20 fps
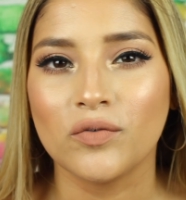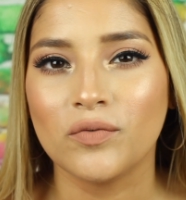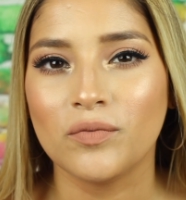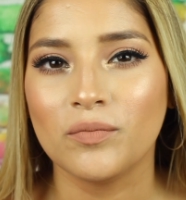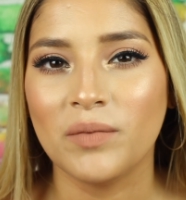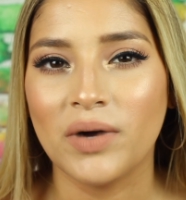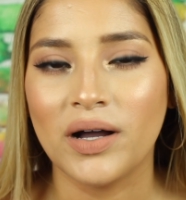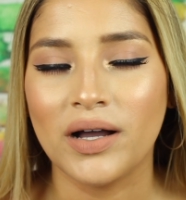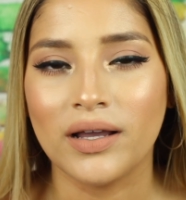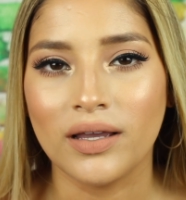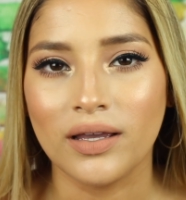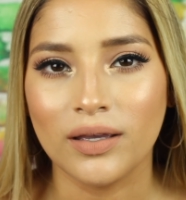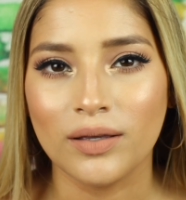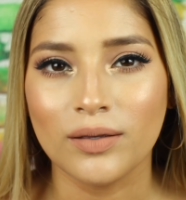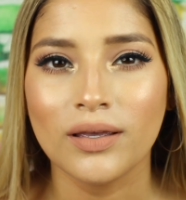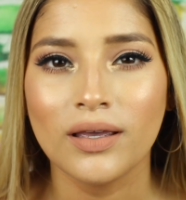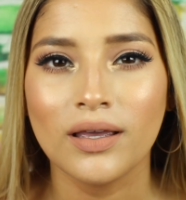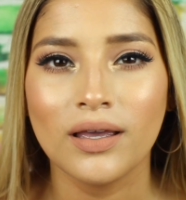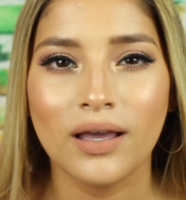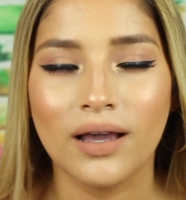of my,
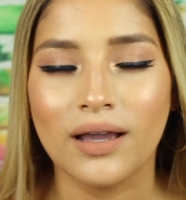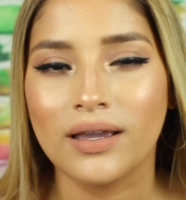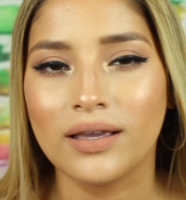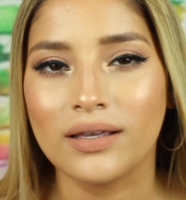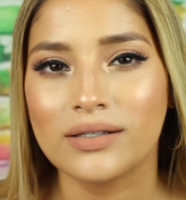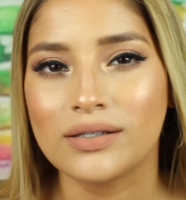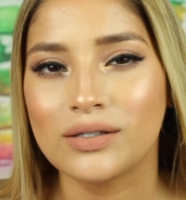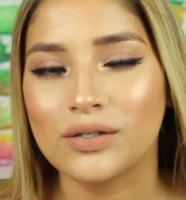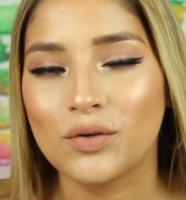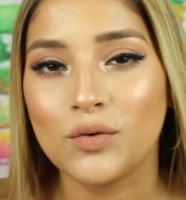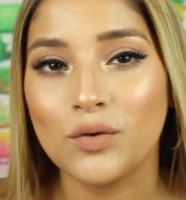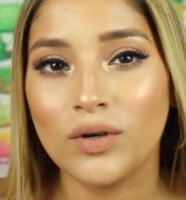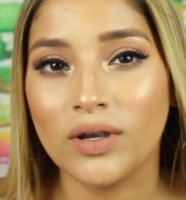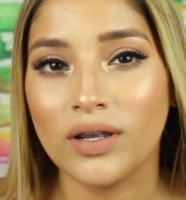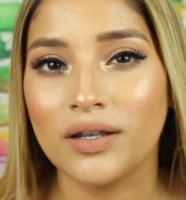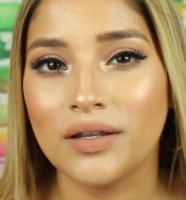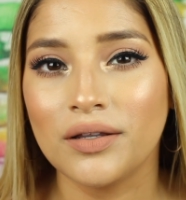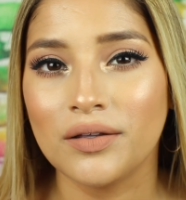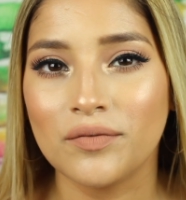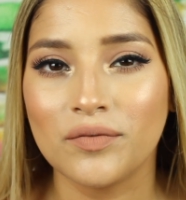I guess,
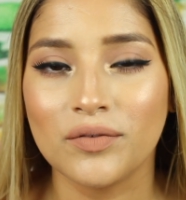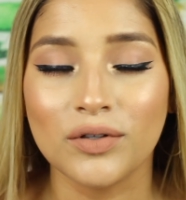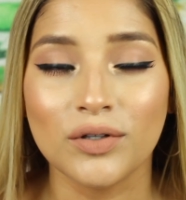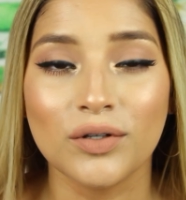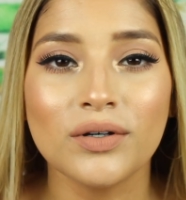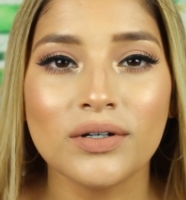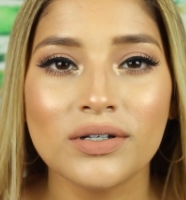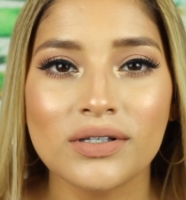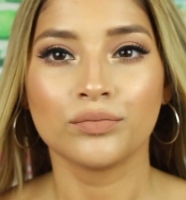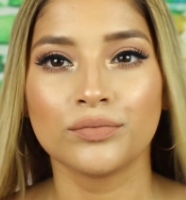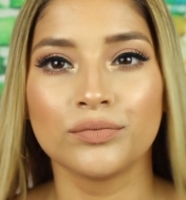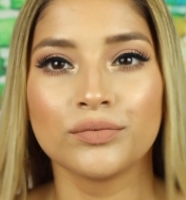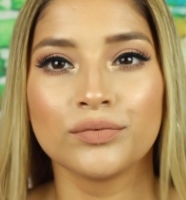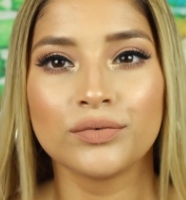creative looks.